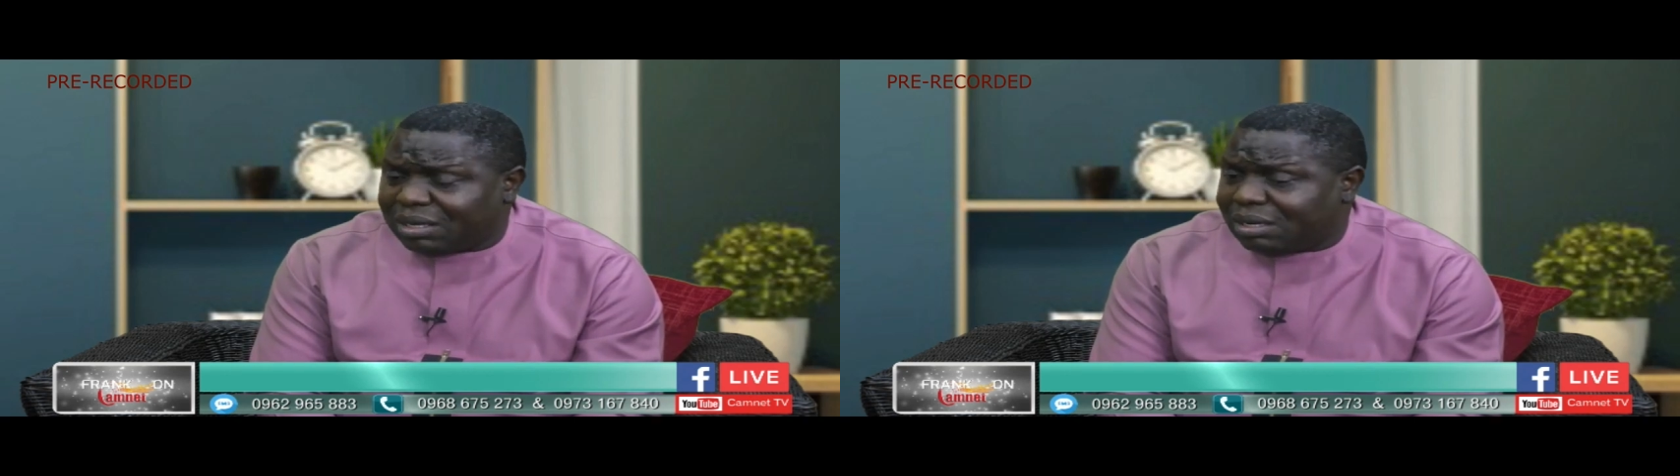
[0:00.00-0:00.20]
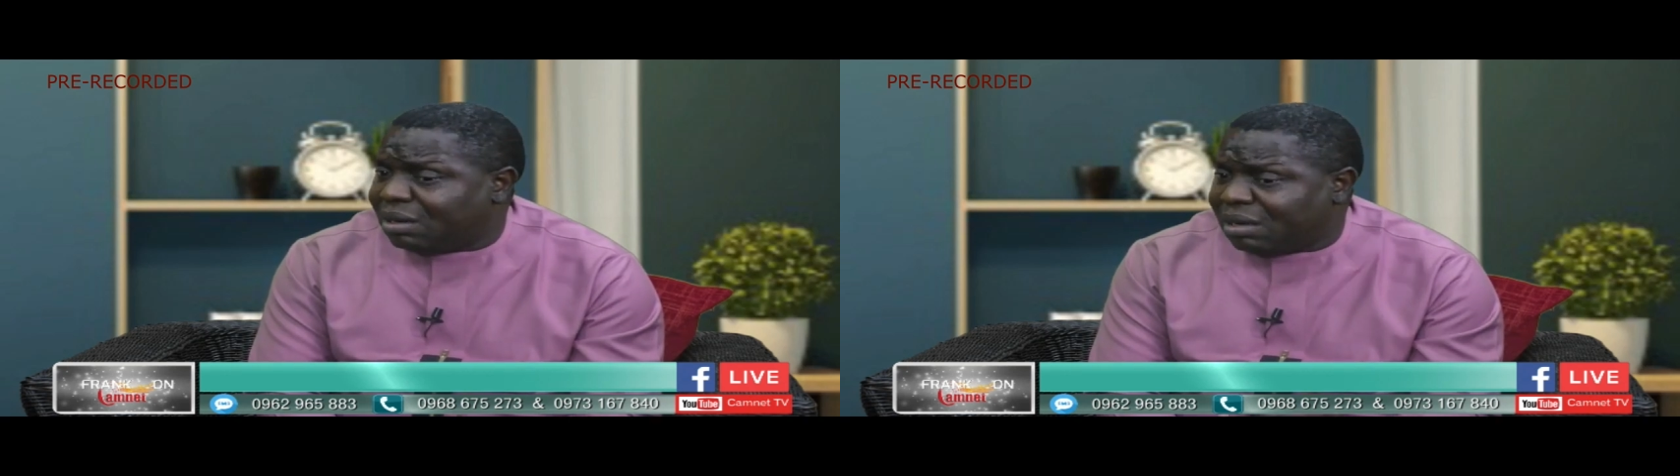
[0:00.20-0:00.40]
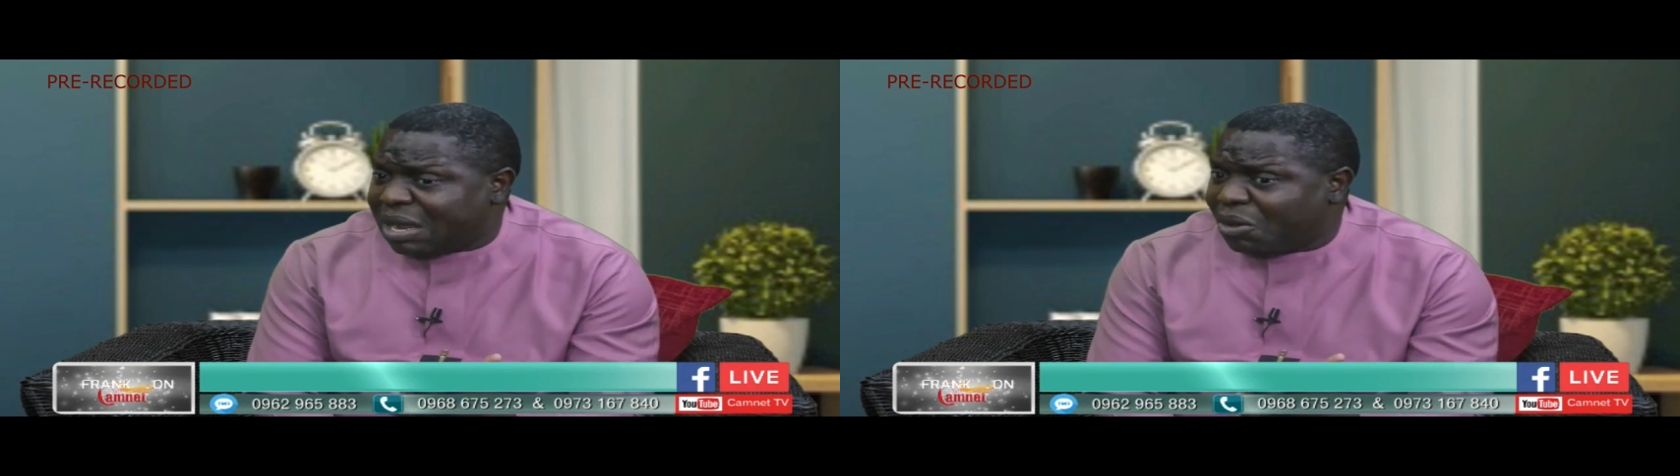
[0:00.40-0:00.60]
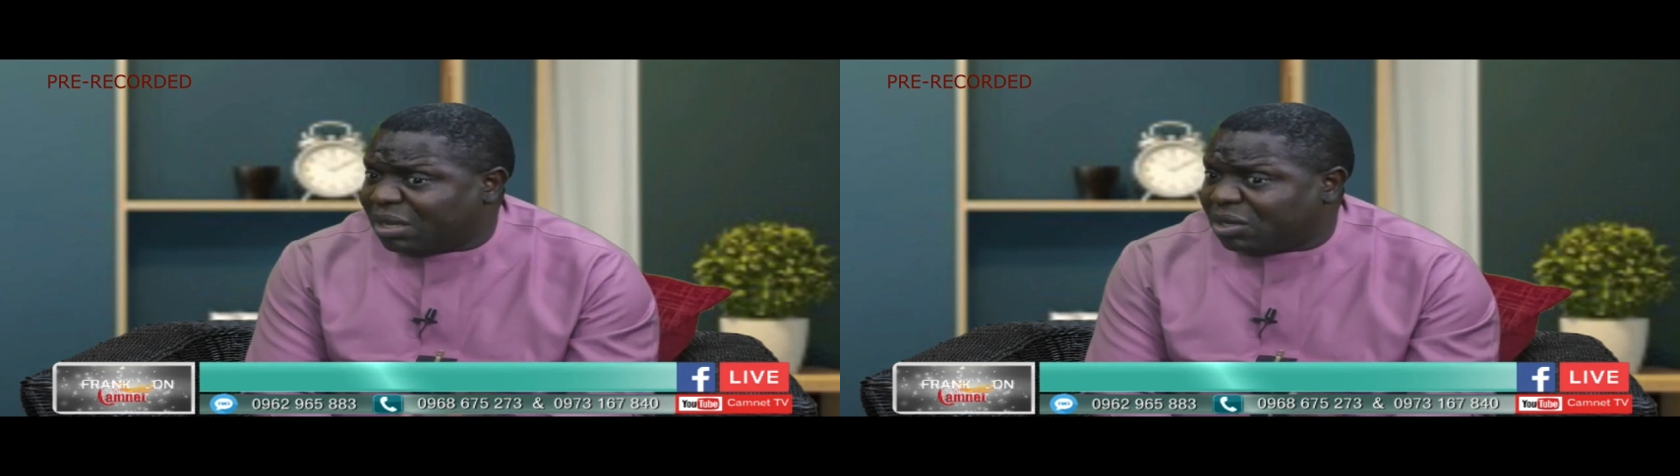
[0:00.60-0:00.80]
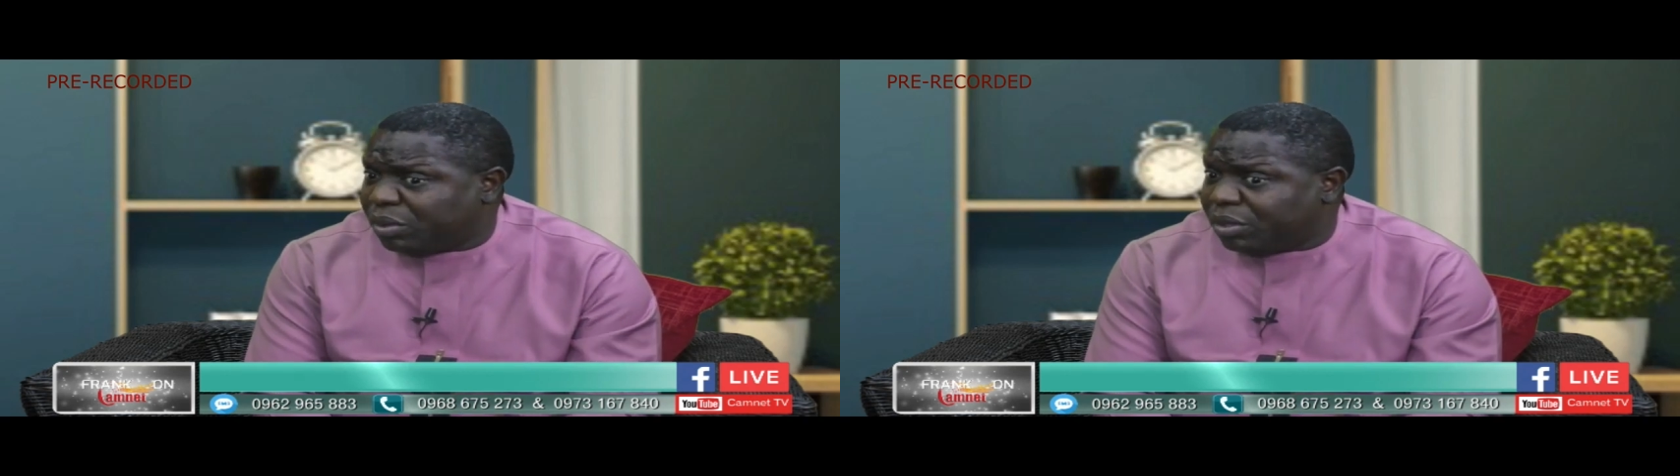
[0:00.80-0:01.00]
now
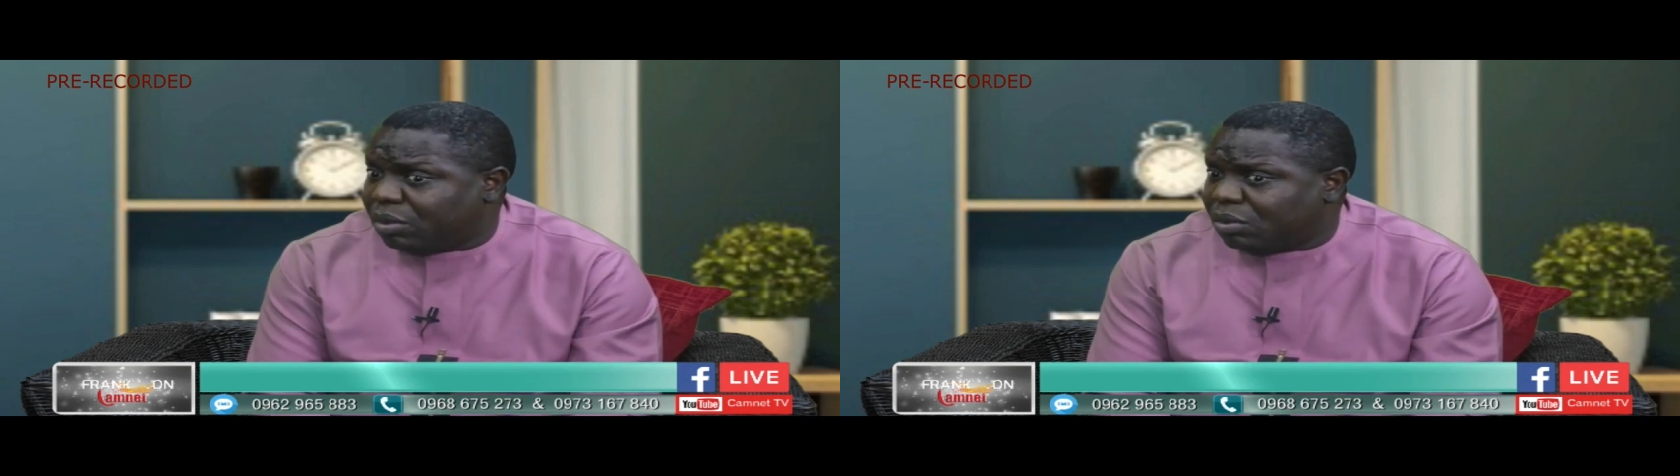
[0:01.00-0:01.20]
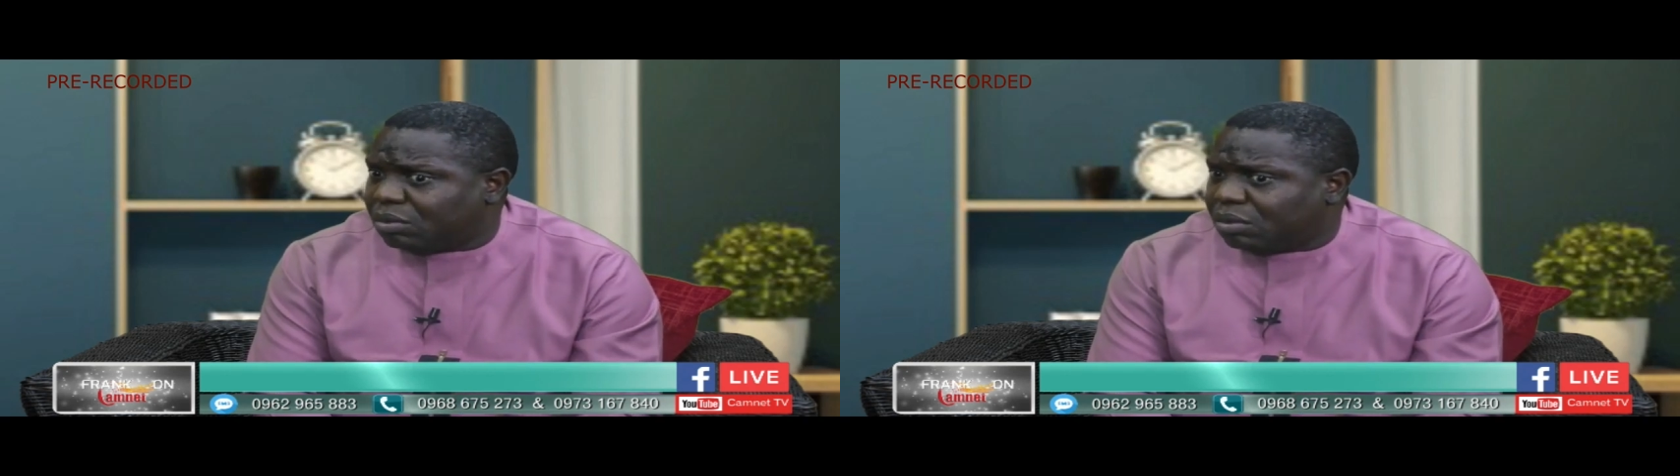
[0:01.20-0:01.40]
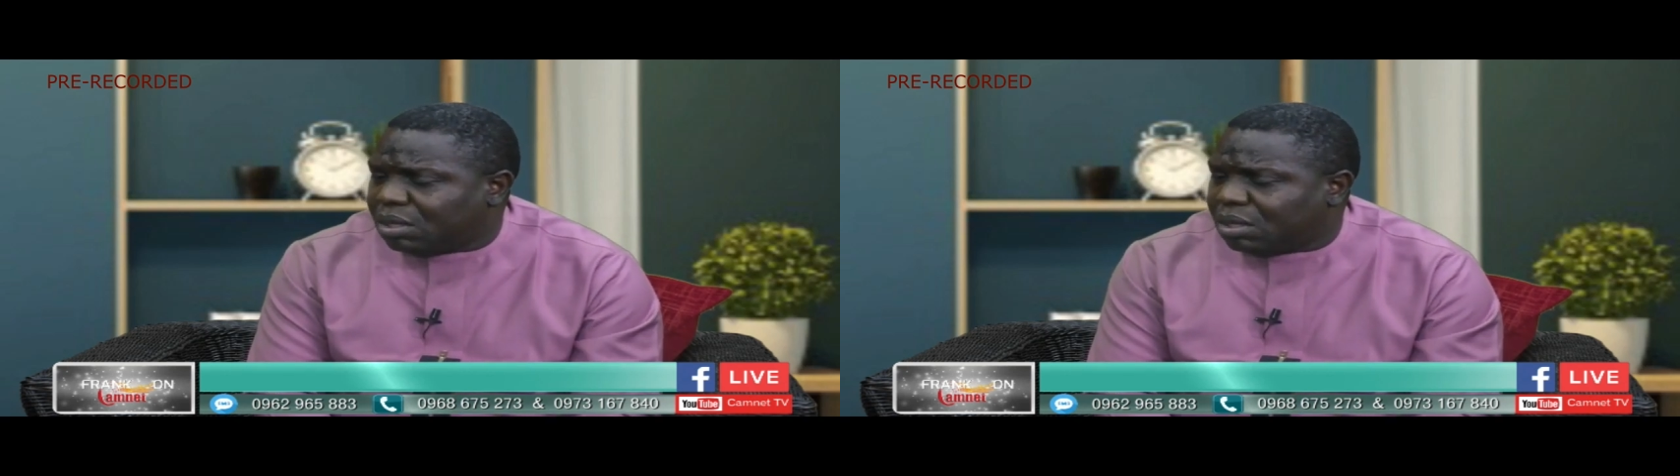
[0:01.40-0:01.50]
that we know.